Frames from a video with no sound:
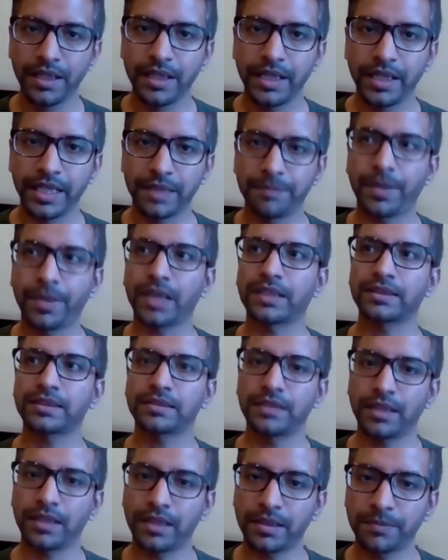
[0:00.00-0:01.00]
in
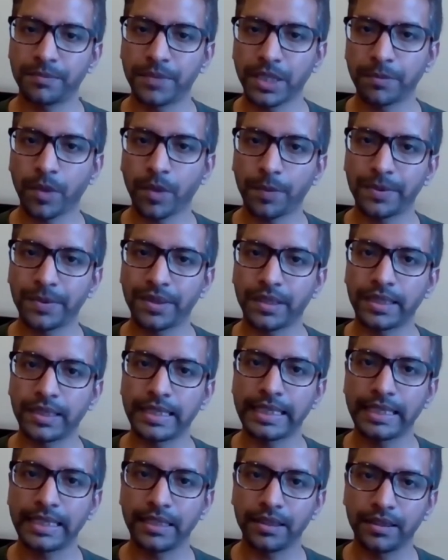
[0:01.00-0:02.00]
Pakistan, pretty popular in
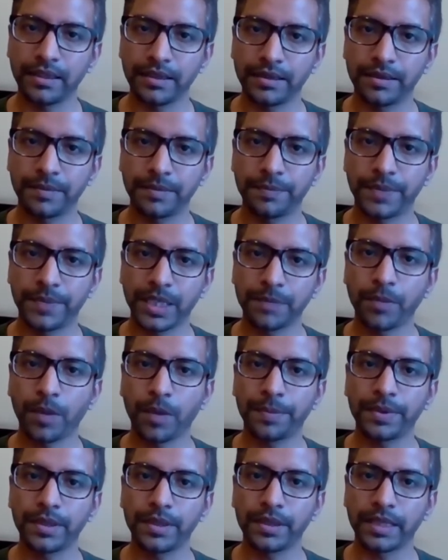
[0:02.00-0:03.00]
India, pretty
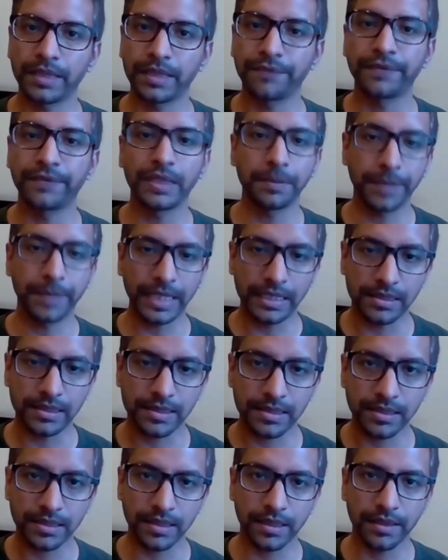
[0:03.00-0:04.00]
popular in
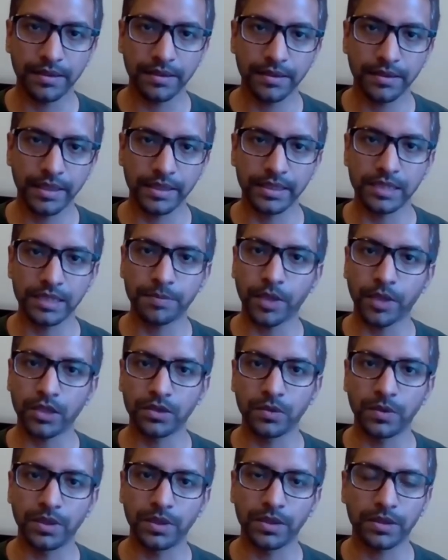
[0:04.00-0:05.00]
Philippines, in this part of
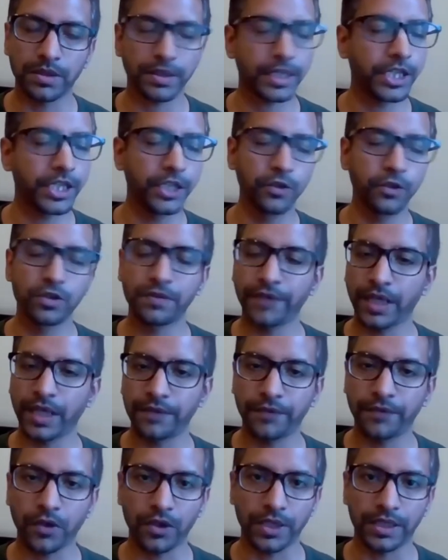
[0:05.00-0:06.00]
the world, huge fan
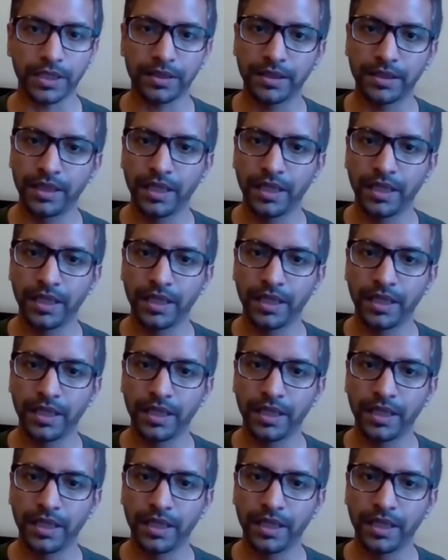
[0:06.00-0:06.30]
following.